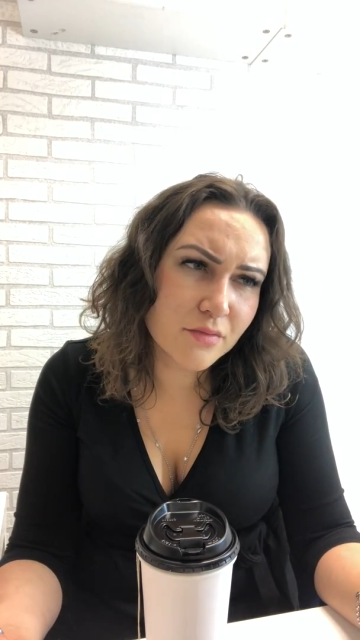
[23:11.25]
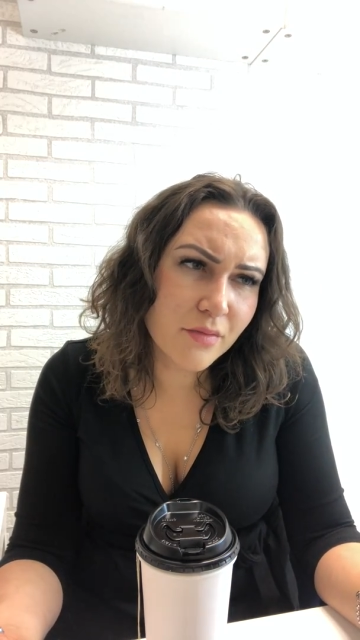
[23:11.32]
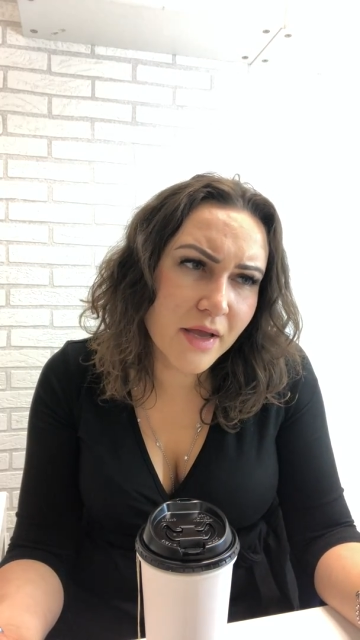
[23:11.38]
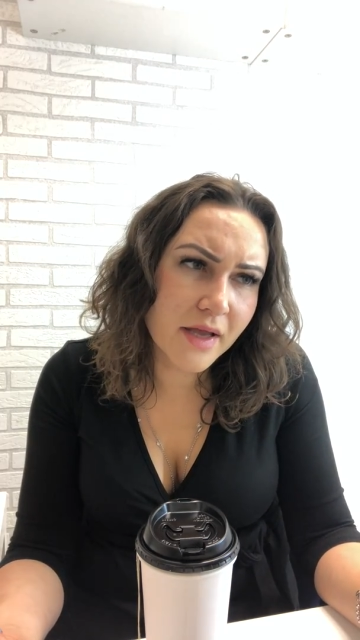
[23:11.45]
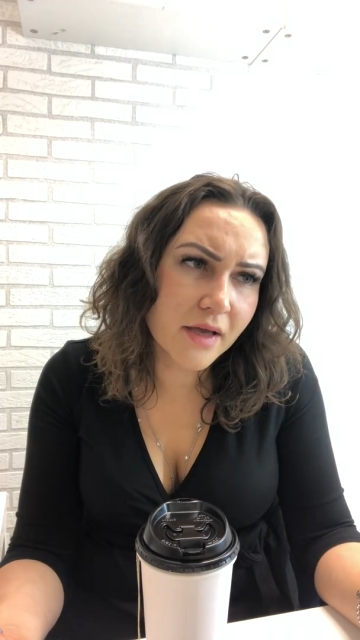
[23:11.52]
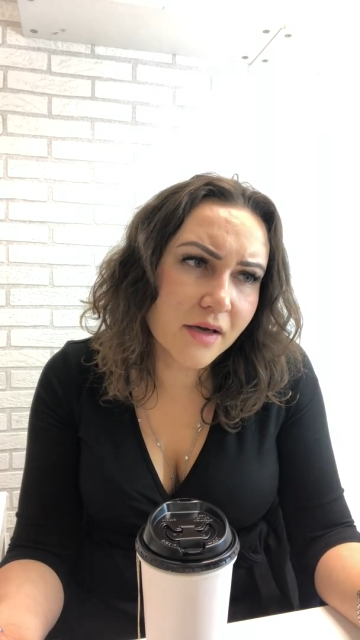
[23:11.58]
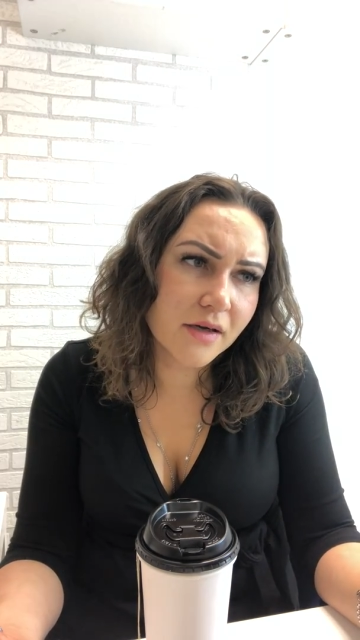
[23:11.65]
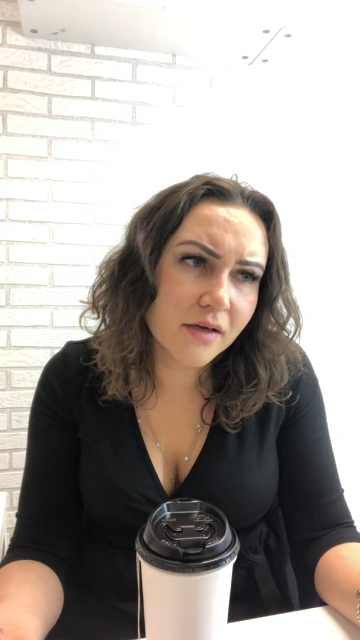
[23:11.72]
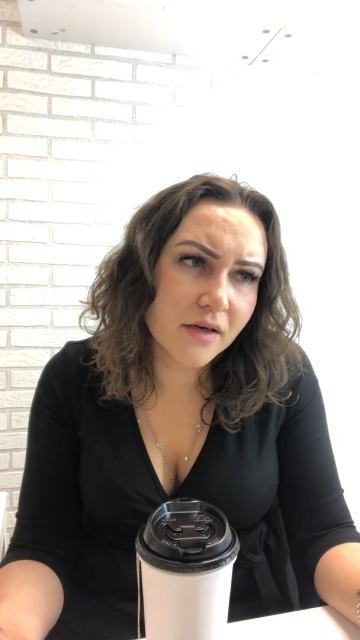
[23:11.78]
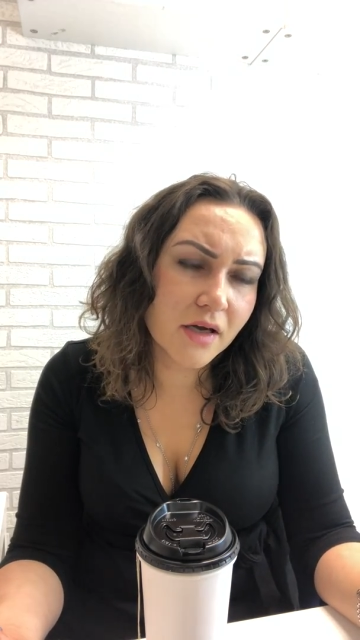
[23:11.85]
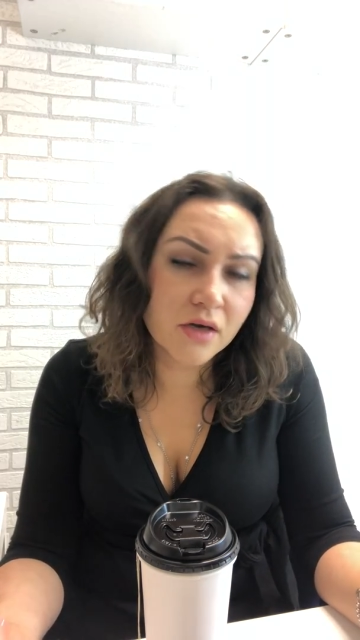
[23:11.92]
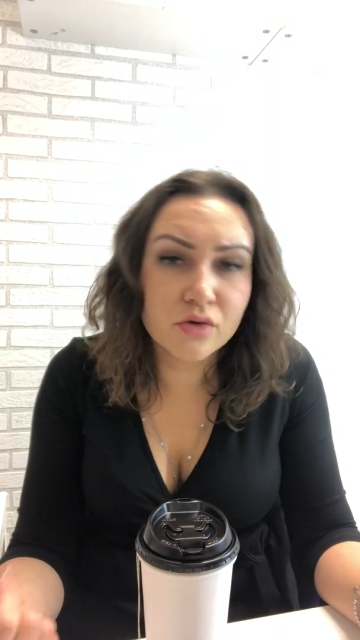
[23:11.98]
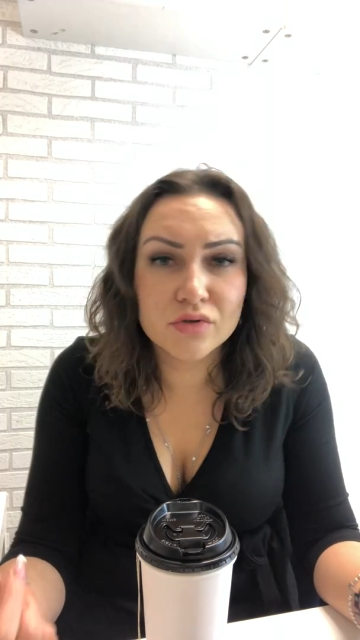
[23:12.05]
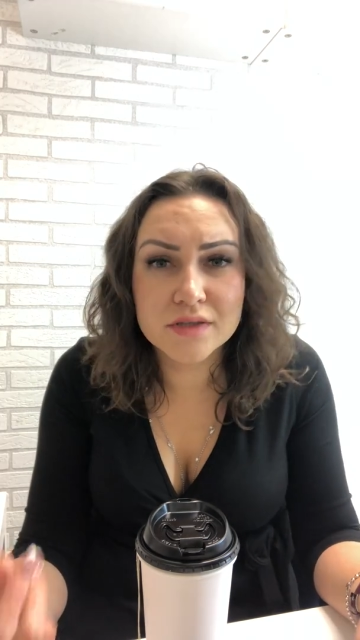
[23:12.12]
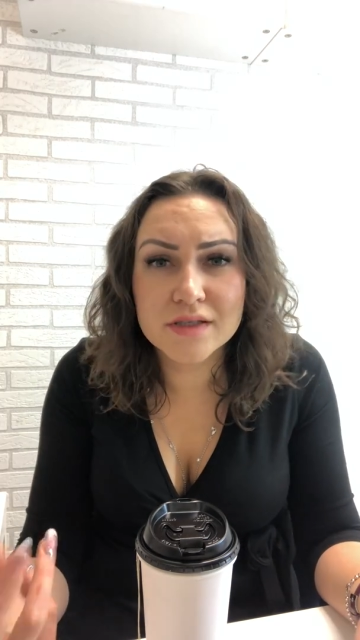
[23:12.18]
make
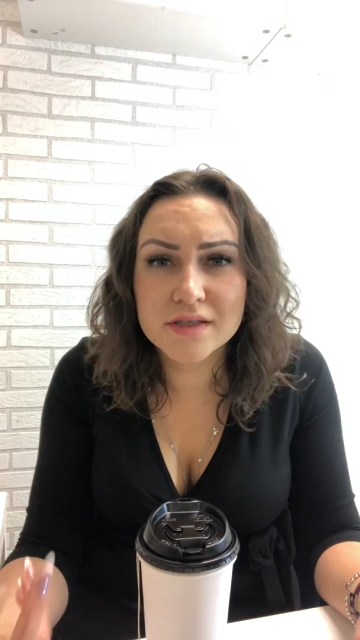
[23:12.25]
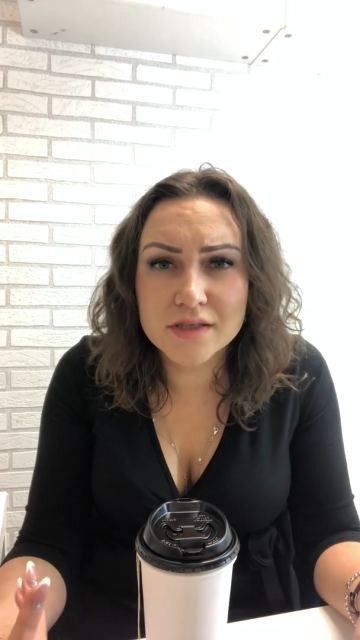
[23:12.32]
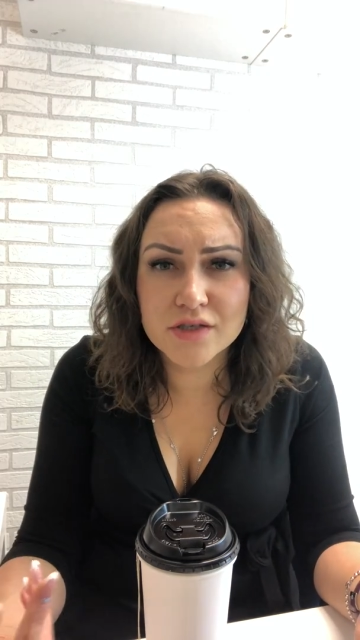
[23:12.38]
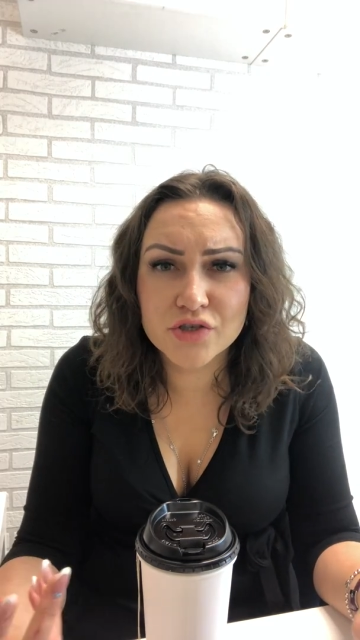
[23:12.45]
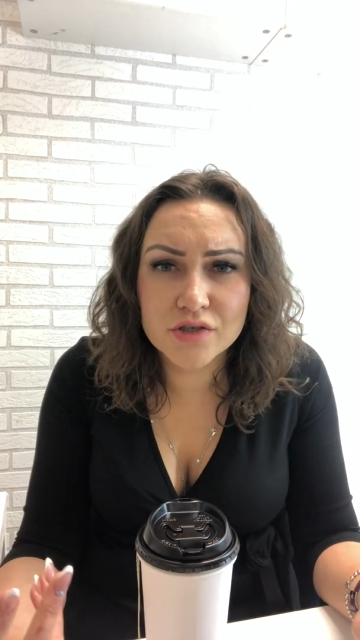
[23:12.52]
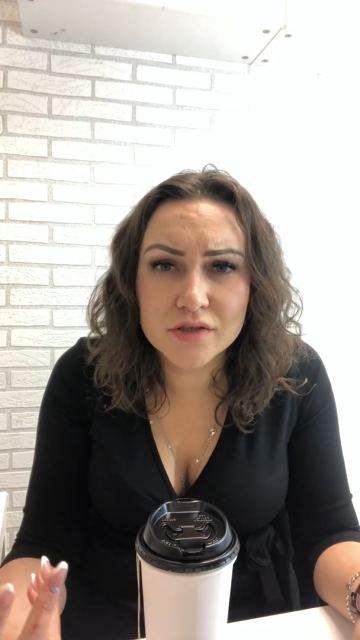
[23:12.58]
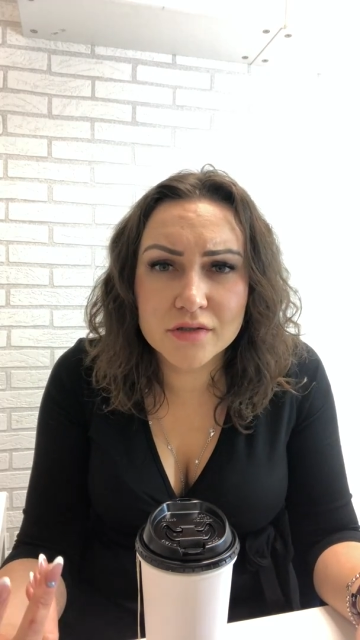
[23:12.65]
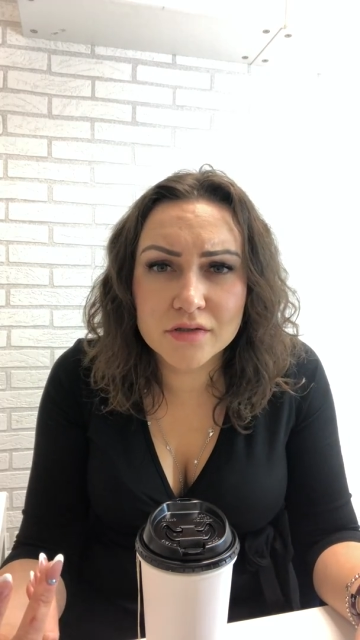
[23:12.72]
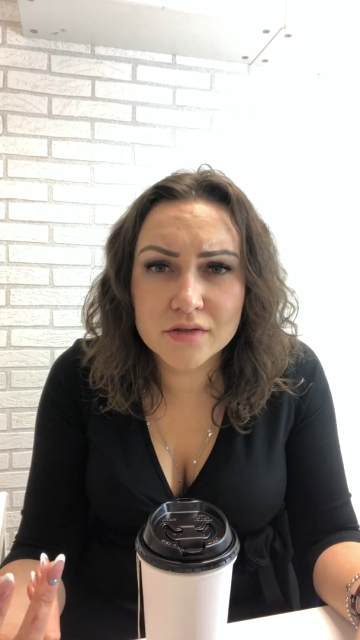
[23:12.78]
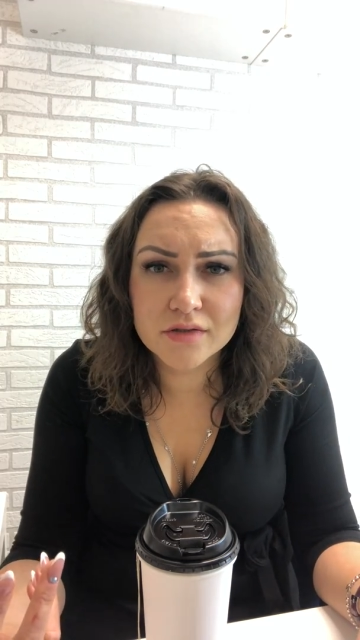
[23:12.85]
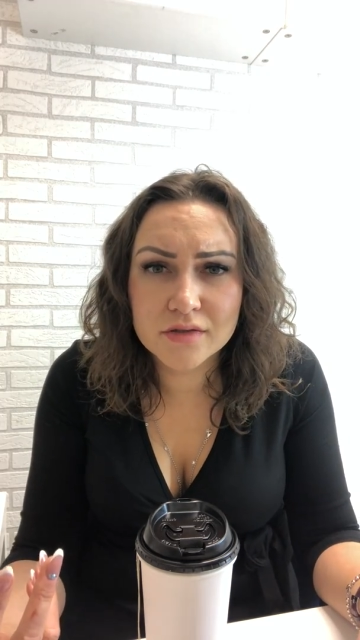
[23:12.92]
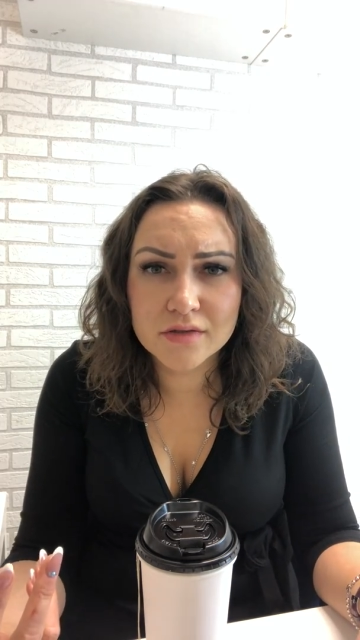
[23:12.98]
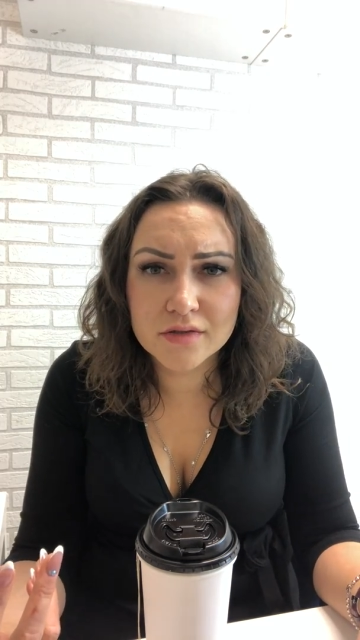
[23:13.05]
a good decision